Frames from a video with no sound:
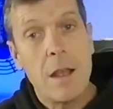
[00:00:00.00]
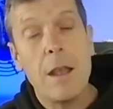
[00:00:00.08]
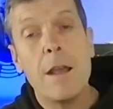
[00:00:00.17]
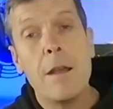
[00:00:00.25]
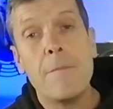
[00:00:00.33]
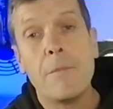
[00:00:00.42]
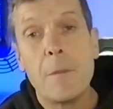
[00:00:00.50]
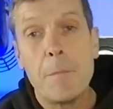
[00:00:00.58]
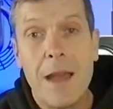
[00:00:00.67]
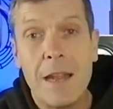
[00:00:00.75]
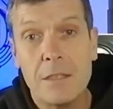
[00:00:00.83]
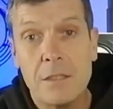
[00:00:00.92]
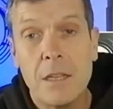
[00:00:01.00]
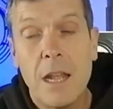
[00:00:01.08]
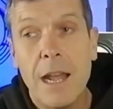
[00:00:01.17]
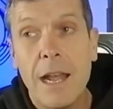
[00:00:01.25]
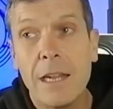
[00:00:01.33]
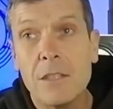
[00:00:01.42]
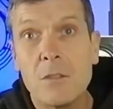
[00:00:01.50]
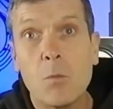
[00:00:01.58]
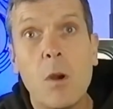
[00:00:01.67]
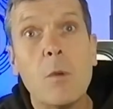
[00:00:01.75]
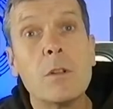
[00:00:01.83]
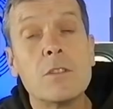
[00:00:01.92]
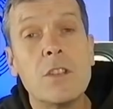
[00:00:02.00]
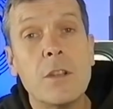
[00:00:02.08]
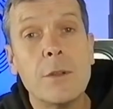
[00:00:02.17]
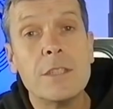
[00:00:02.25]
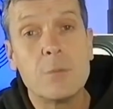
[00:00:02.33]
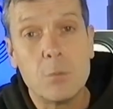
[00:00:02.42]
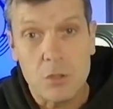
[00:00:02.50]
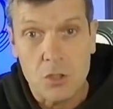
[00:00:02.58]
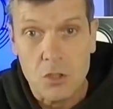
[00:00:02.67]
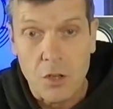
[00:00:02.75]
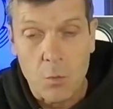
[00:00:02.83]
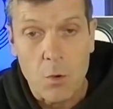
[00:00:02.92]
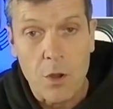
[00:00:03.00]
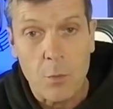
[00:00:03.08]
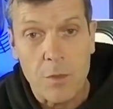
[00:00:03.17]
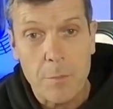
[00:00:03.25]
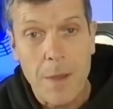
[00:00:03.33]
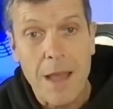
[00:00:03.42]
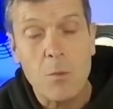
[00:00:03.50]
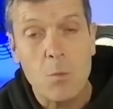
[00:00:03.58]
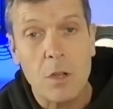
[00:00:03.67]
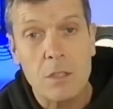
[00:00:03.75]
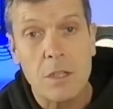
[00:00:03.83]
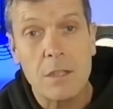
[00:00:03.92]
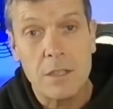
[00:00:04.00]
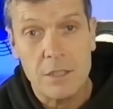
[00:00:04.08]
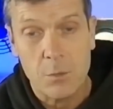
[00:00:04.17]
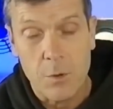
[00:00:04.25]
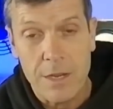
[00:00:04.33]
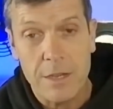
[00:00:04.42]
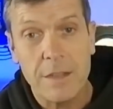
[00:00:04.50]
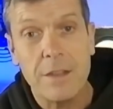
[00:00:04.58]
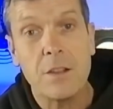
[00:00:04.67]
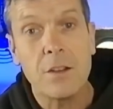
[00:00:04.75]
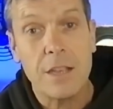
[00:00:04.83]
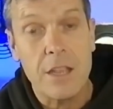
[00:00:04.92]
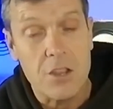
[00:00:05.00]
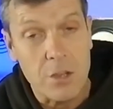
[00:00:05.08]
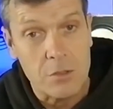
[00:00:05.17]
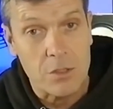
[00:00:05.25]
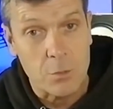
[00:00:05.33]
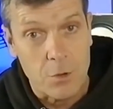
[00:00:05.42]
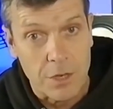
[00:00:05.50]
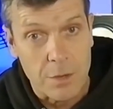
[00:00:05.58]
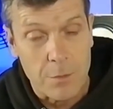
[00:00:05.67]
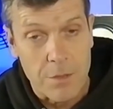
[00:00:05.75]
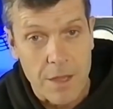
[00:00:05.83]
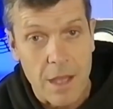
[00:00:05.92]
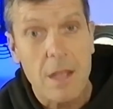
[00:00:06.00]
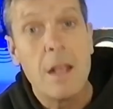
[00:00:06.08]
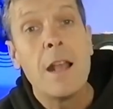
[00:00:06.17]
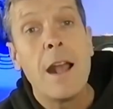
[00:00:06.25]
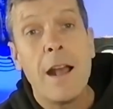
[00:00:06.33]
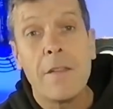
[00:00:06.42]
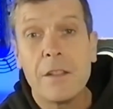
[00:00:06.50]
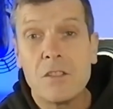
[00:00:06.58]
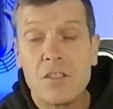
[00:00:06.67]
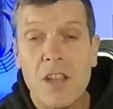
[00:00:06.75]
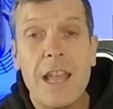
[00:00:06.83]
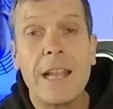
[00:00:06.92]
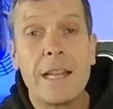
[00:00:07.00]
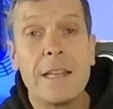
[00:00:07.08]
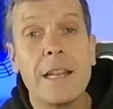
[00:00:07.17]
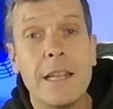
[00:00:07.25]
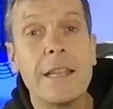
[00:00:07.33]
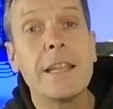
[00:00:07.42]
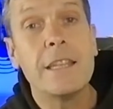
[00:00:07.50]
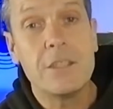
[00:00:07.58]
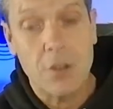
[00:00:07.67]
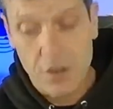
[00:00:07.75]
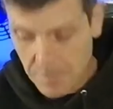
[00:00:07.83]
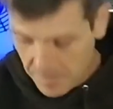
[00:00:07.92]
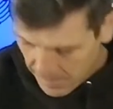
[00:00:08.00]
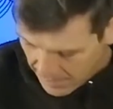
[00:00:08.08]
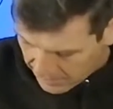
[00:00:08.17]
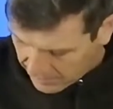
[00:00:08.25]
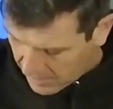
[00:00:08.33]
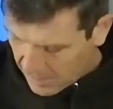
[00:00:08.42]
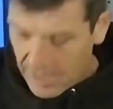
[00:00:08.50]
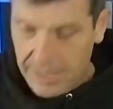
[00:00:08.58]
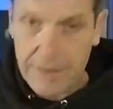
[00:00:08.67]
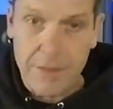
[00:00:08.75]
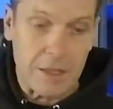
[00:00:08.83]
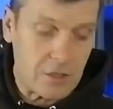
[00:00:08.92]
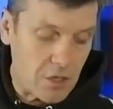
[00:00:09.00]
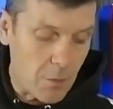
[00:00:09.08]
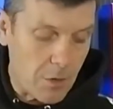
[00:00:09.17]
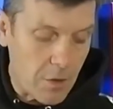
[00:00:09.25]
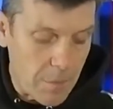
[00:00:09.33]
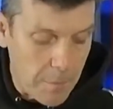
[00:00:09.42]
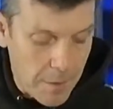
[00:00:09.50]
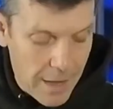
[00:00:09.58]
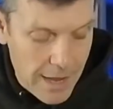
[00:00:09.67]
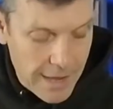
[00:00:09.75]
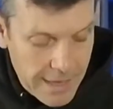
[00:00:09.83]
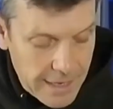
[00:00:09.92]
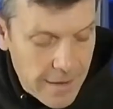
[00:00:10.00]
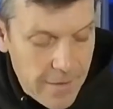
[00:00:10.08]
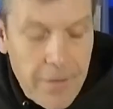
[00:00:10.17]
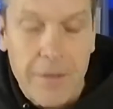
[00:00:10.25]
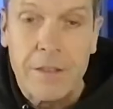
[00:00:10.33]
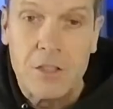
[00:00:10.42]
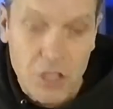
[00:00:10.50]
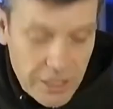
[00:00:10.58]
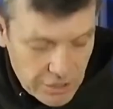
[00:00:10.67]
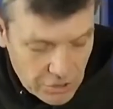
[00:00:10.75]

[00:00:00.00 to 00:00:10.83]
um, pattern and what we'll do is we're just going to work with pattern one this week and then you're going to get used to working with that and the cycling lick is going to be based like this. So we're going to play the G